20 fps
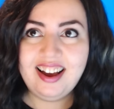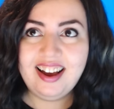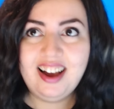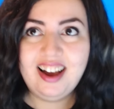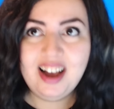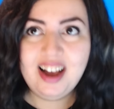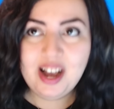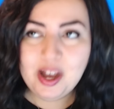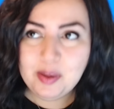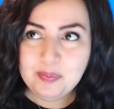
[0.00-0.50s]

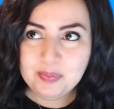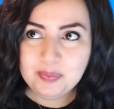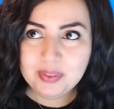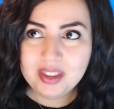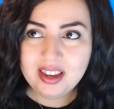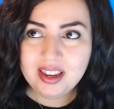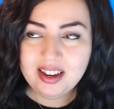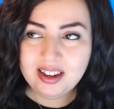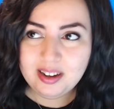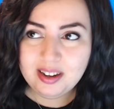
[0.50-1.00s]

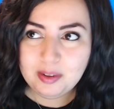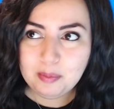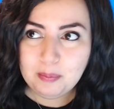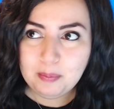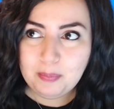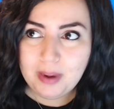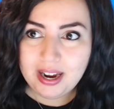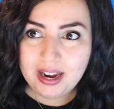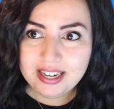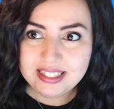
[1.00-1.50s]

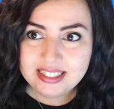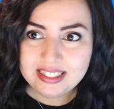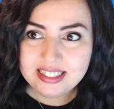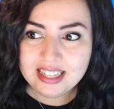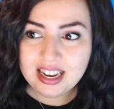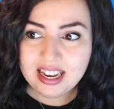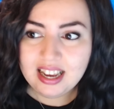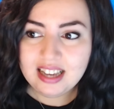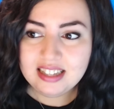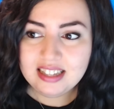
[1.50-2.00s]
But
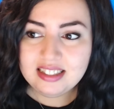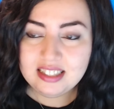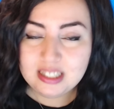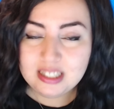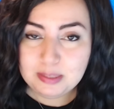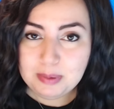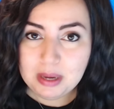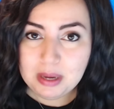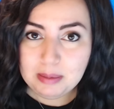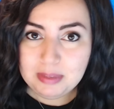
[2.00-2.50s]

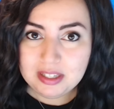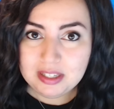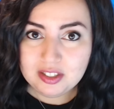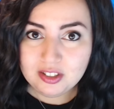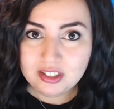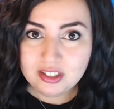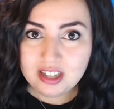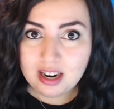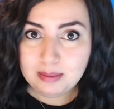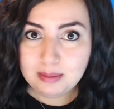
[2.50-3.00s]
6 p.m.
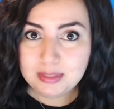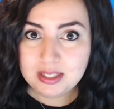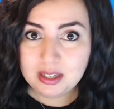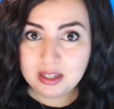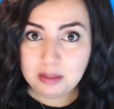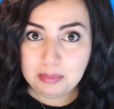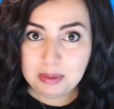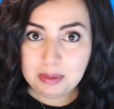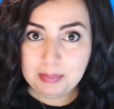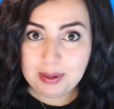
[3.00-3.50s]
Eastern time is
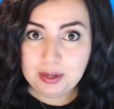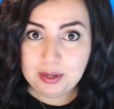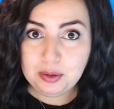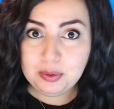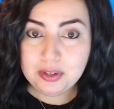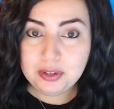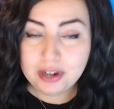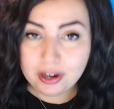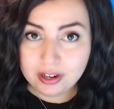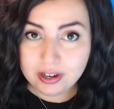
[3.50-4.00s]
going to be my
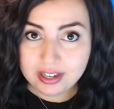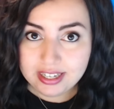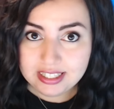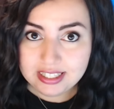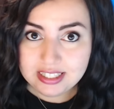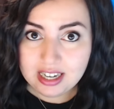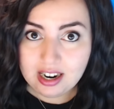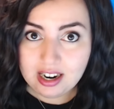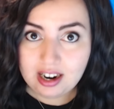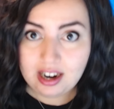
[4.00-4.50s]
new
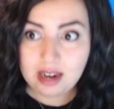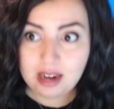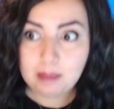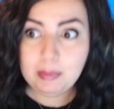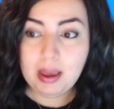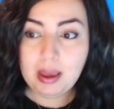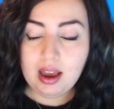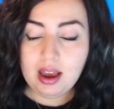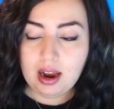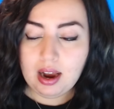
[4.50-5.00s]
target
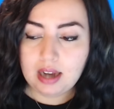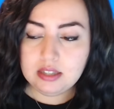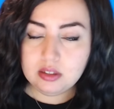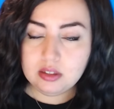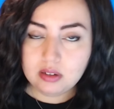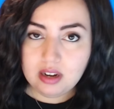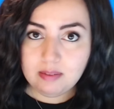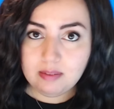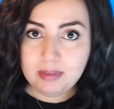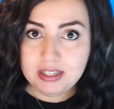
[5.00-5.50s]
time. I
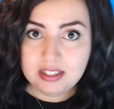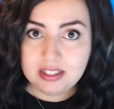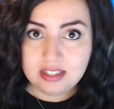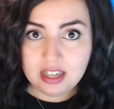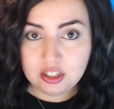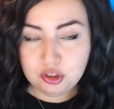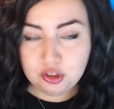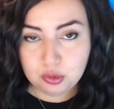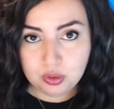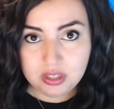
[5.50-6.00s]
don't have my
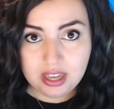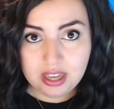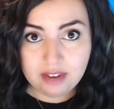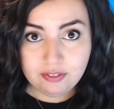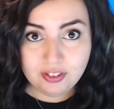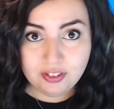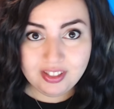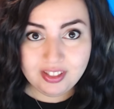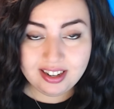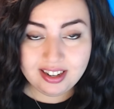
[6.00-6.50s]
schedule
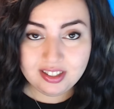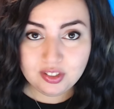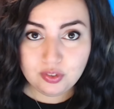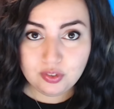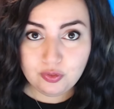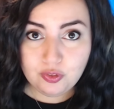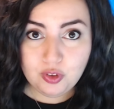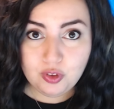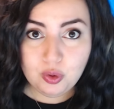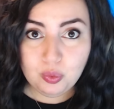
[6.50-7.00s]
yet for the
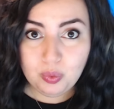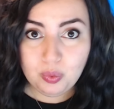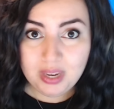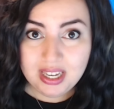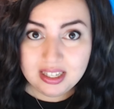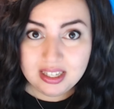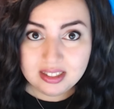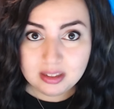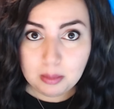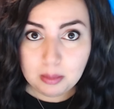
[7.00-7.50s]
next few
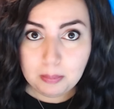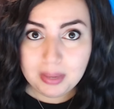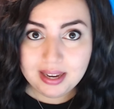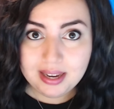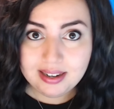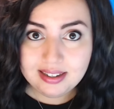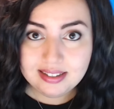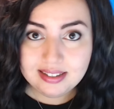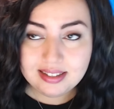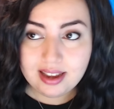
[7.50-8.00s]
weeks
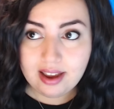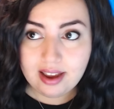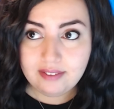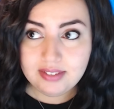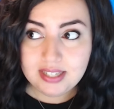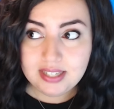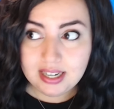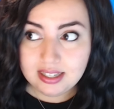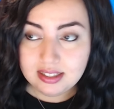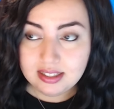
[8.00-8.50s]
because I
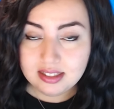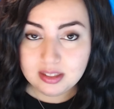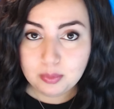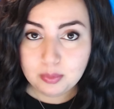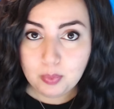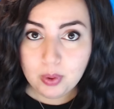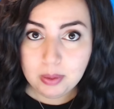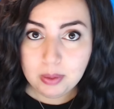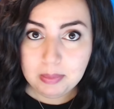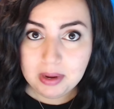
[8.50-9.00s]
have a dentist
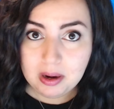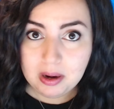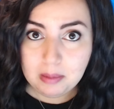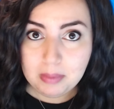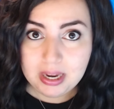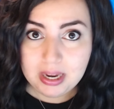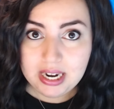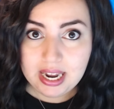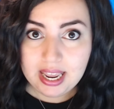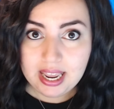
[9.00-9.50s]
appointment
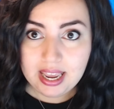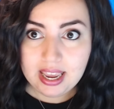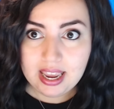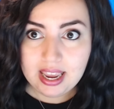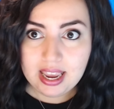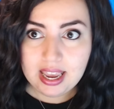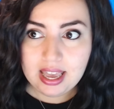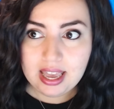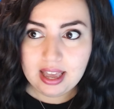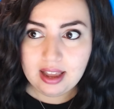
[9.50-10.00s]
on
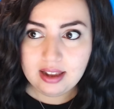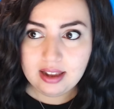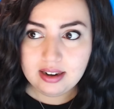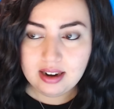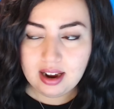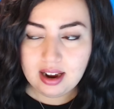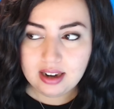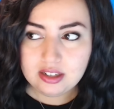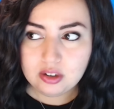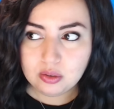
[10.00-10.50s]
Monday
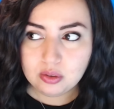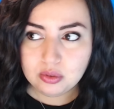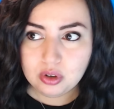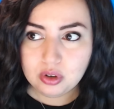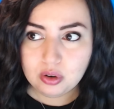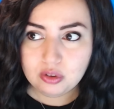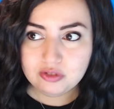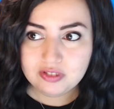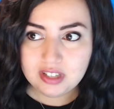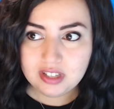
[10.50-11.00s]
and I don't
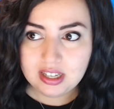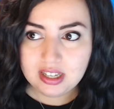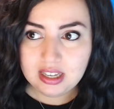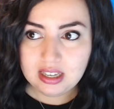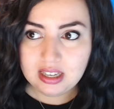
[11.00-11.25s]
know if